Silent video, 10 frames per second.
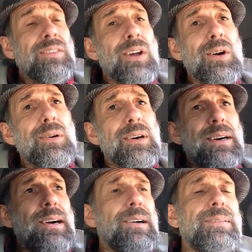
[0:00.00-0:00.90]
So
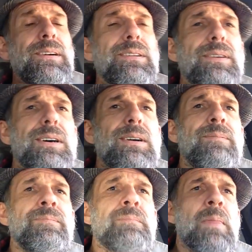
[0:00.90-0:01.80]
first of all,
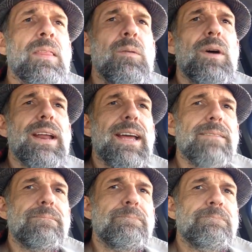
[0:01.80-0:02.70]
the 1-8.
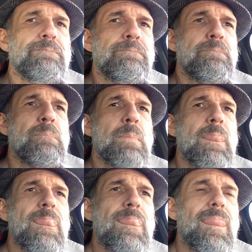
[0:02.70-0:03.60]

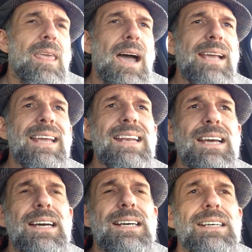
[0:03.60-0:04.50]
I
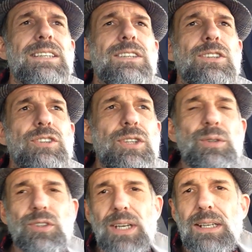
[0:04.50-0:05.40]
can
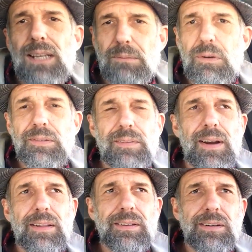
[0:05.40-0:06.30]
do shit like move stuff
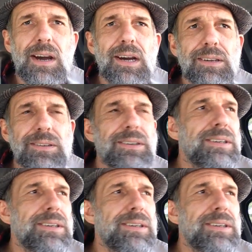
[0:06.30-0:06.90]
out of the garage